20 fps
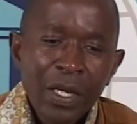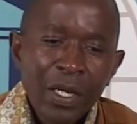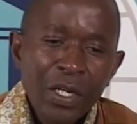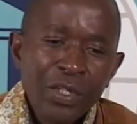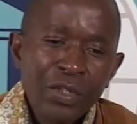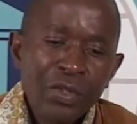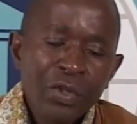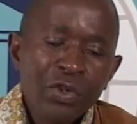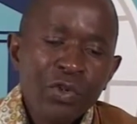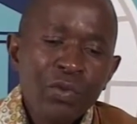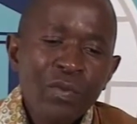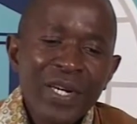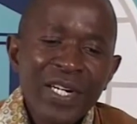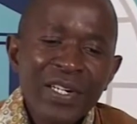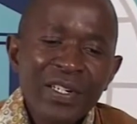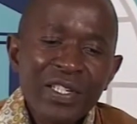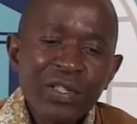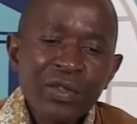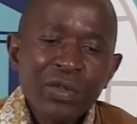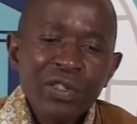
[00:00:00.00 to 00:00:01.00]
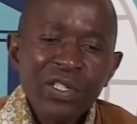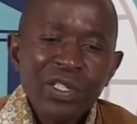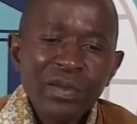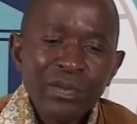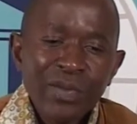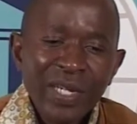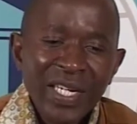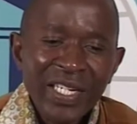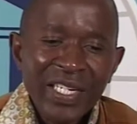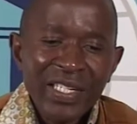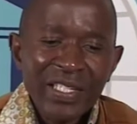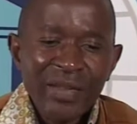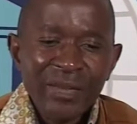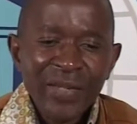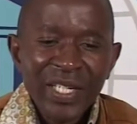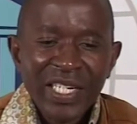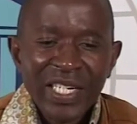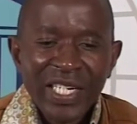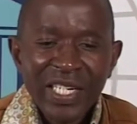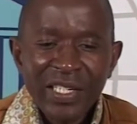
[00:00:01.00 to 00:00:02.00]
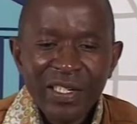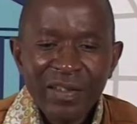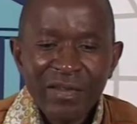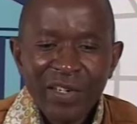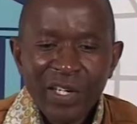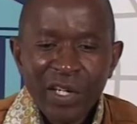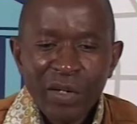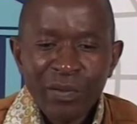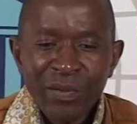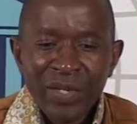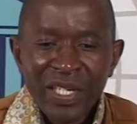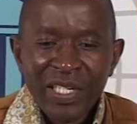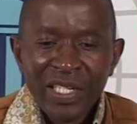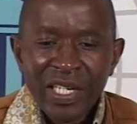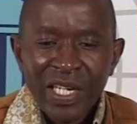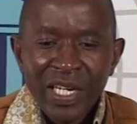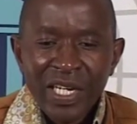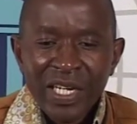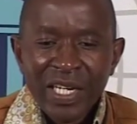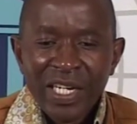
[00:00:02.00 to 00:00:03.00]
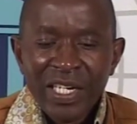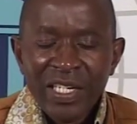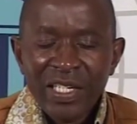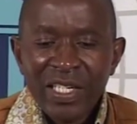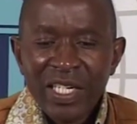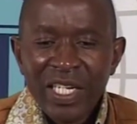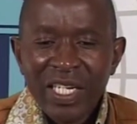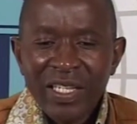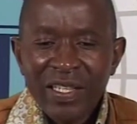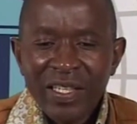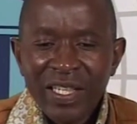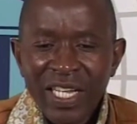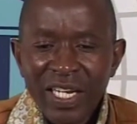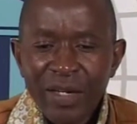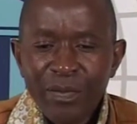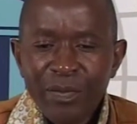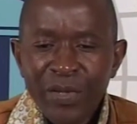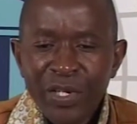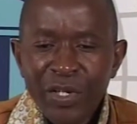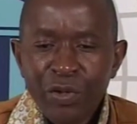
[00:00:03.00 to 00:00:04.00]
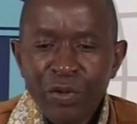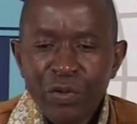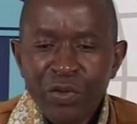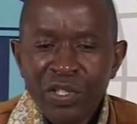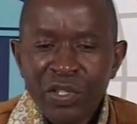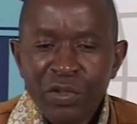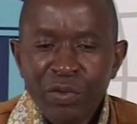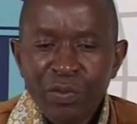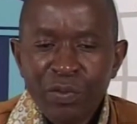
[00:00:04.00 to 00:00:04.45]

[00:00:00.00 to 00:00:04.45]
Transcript: So human resource management and development can then be used to